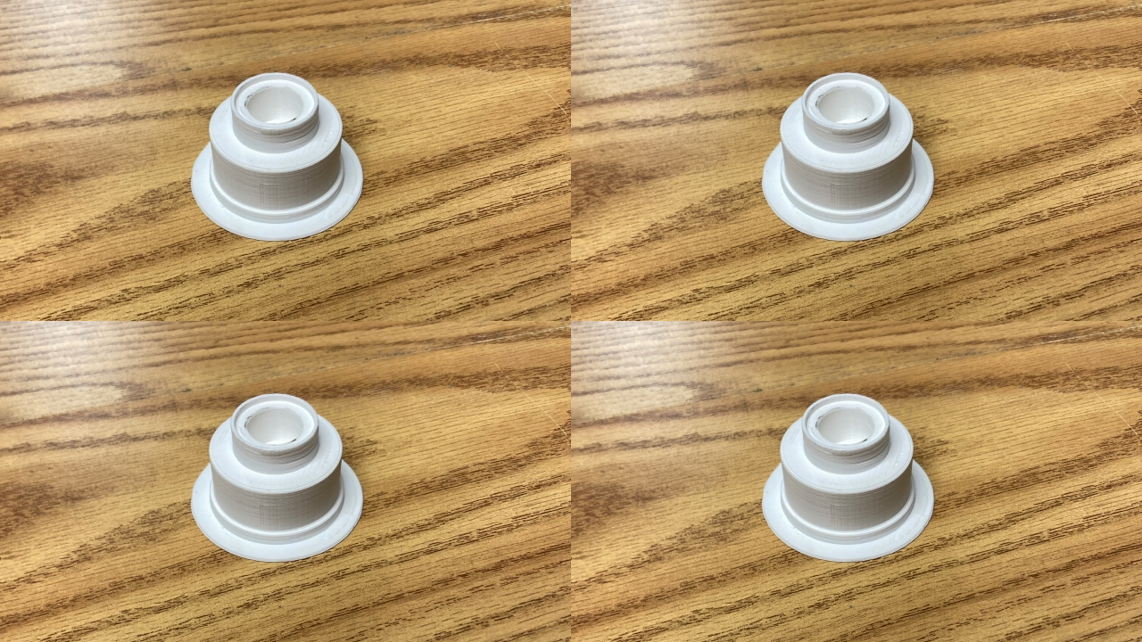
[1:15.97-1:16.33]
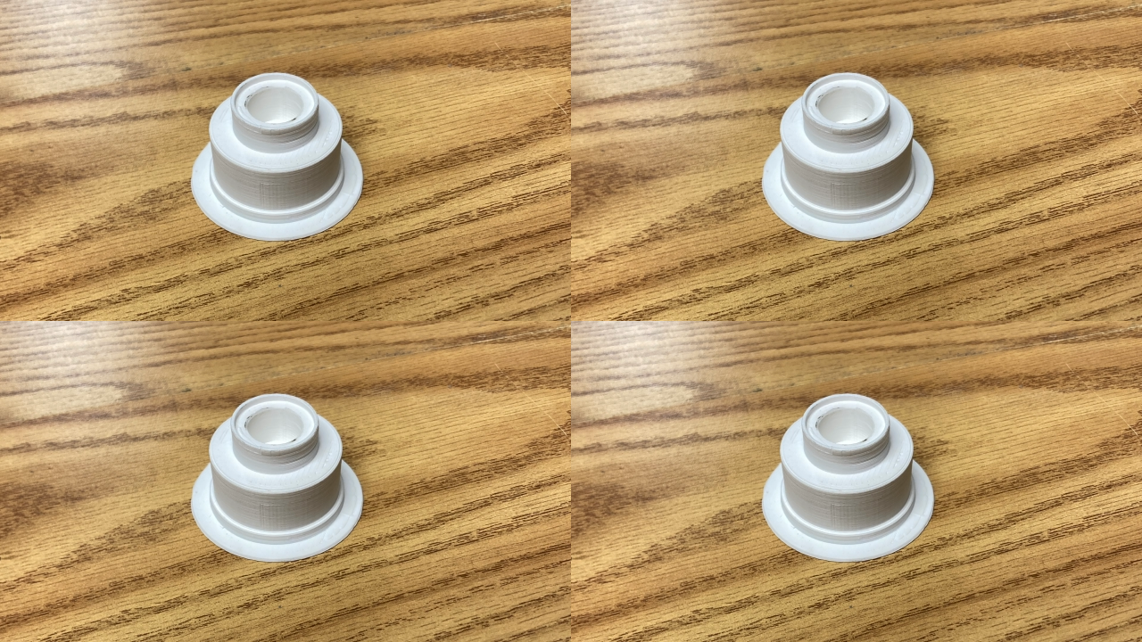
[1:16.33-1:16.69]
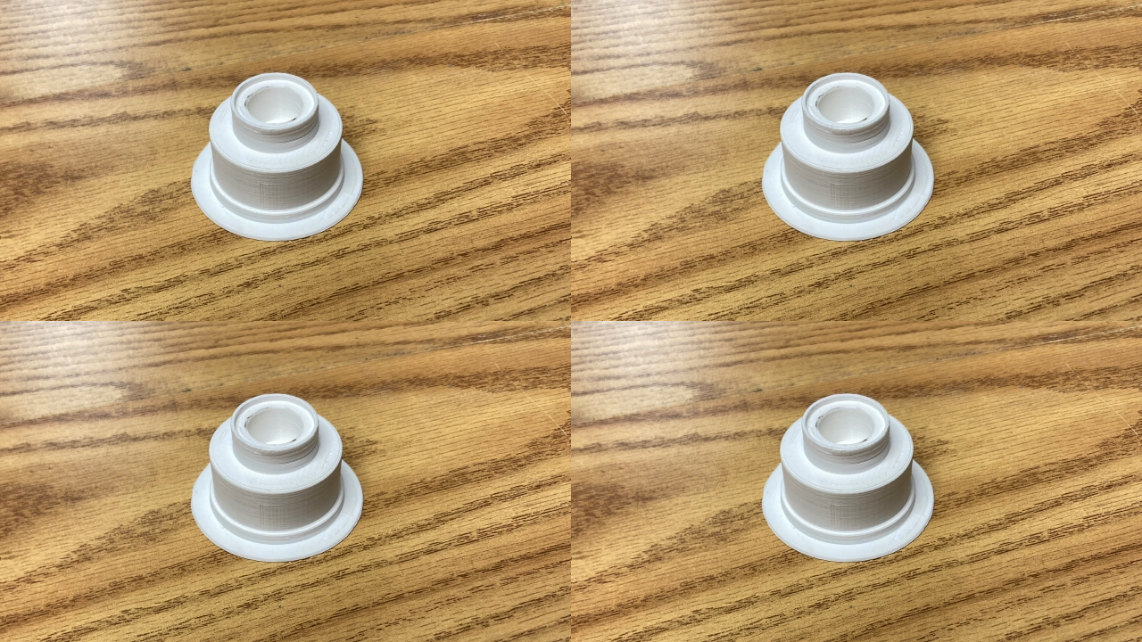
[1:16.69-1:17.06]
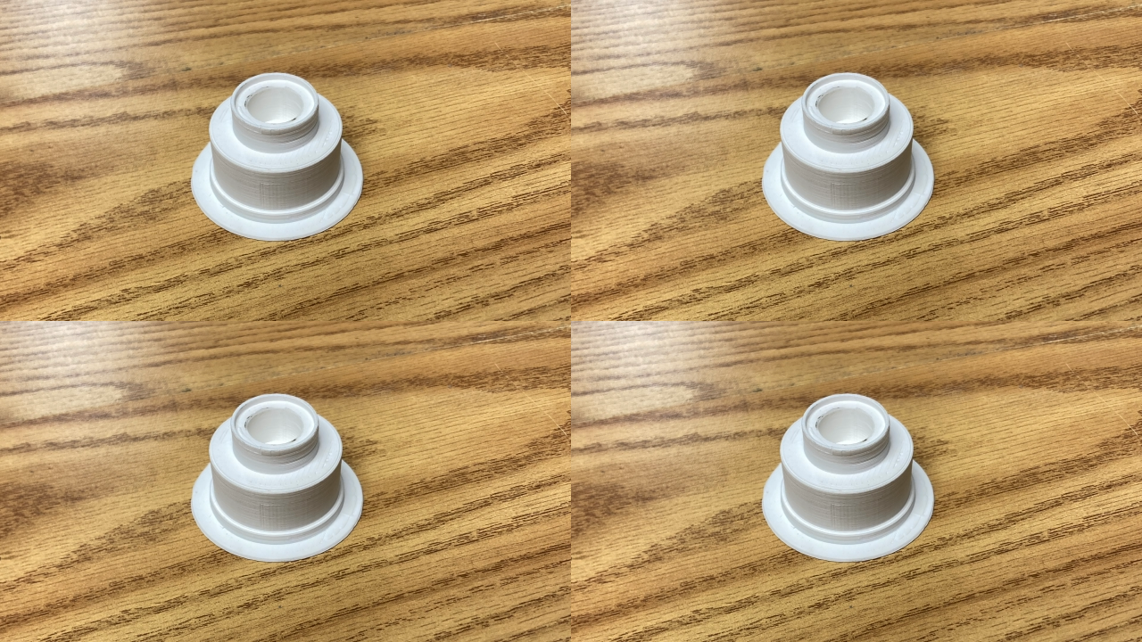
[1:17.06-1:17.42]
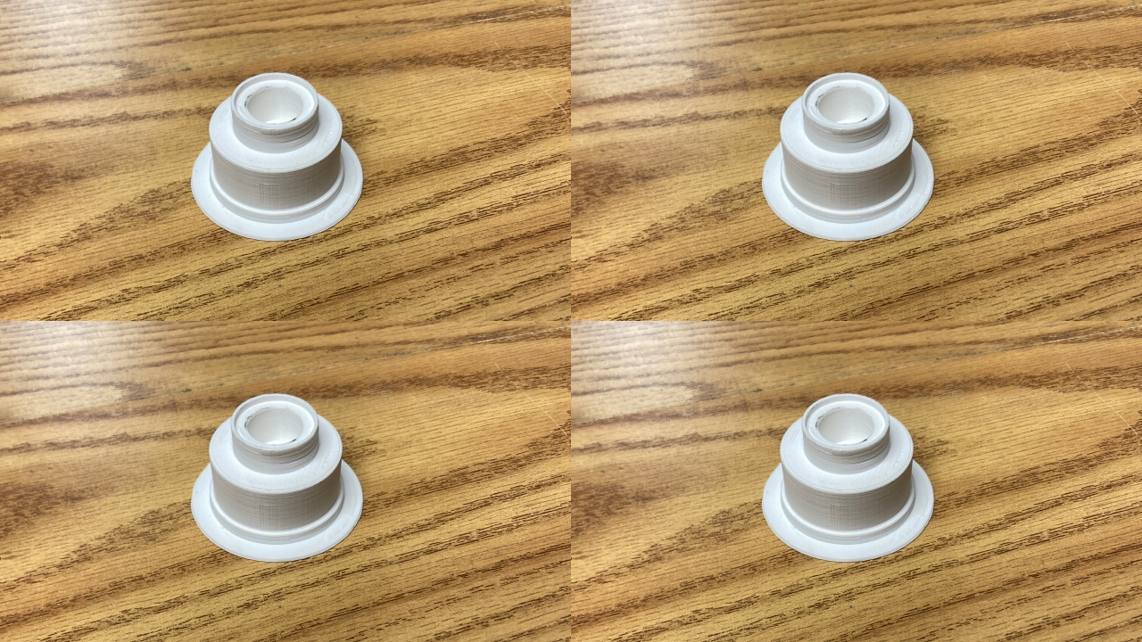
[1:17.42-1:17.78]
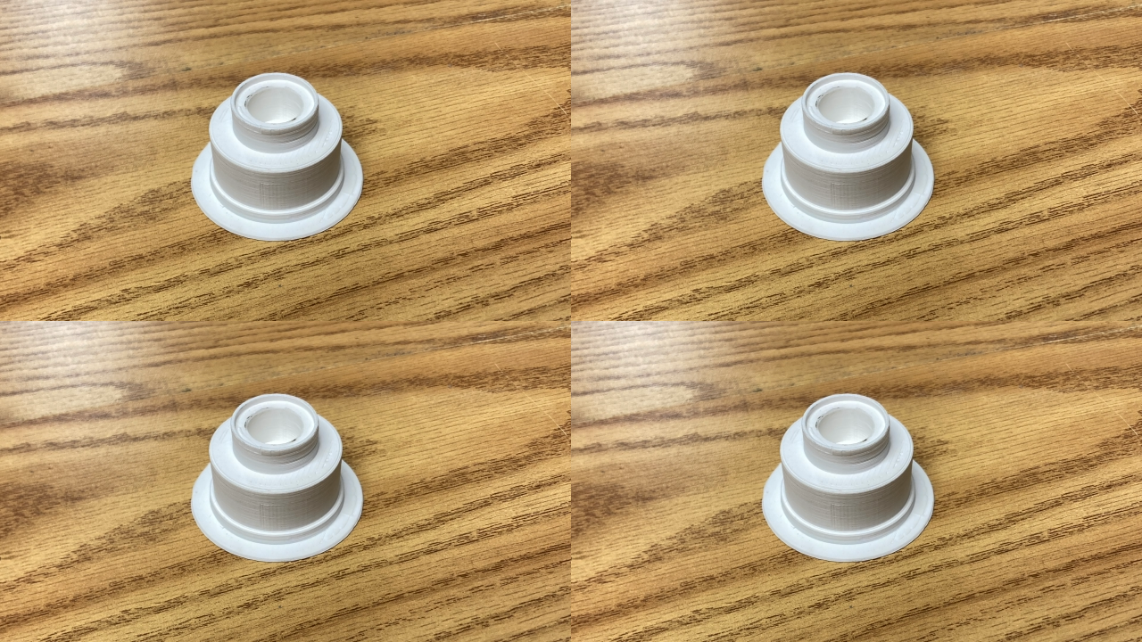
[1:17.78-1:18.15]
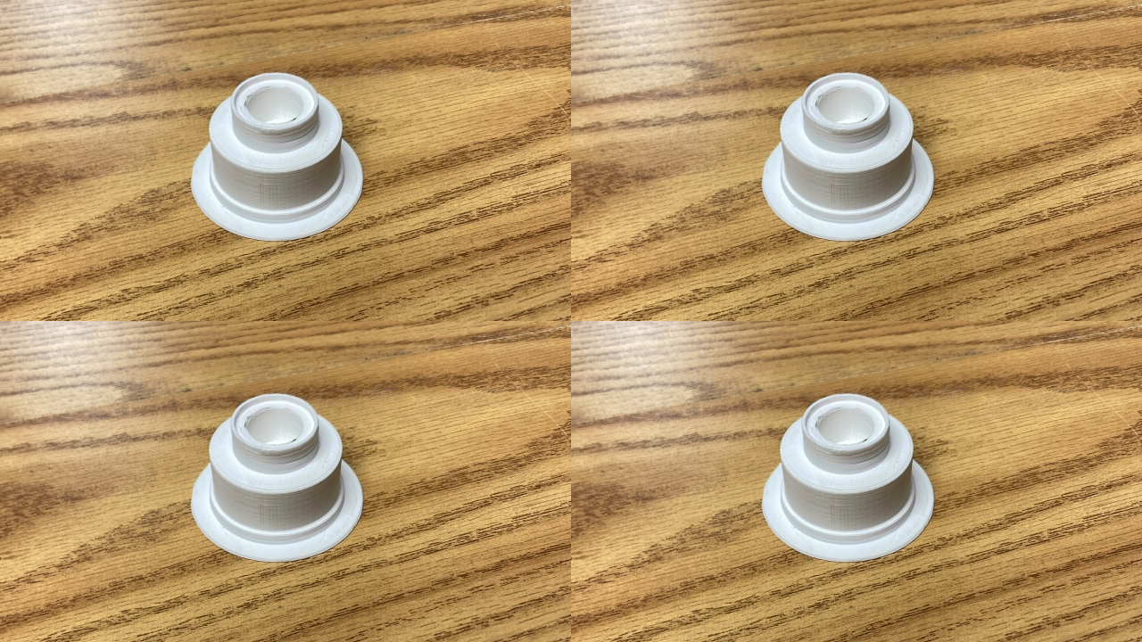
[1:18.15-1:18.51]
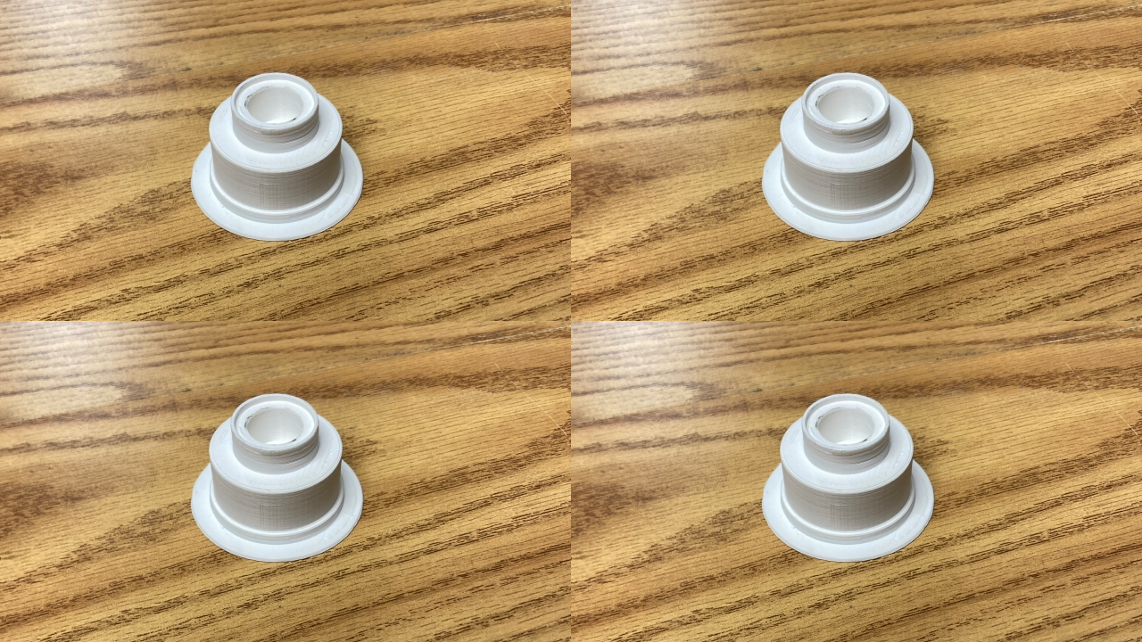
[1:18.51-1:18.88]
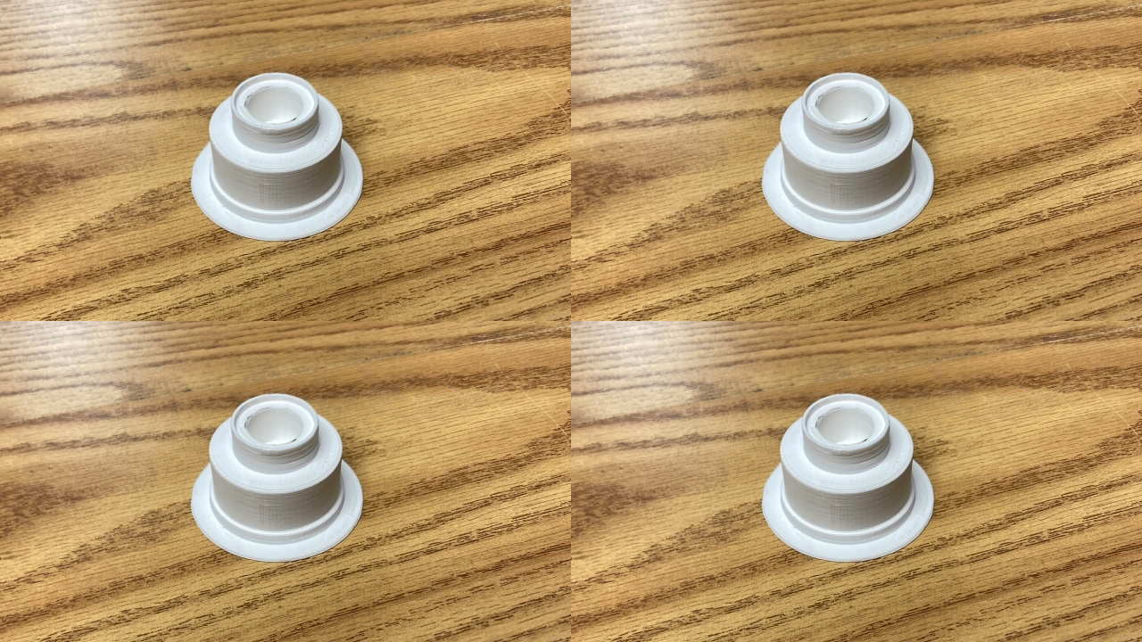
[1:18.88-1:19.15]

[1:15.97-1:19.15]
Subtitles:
No face is visible, so there are no lips to read.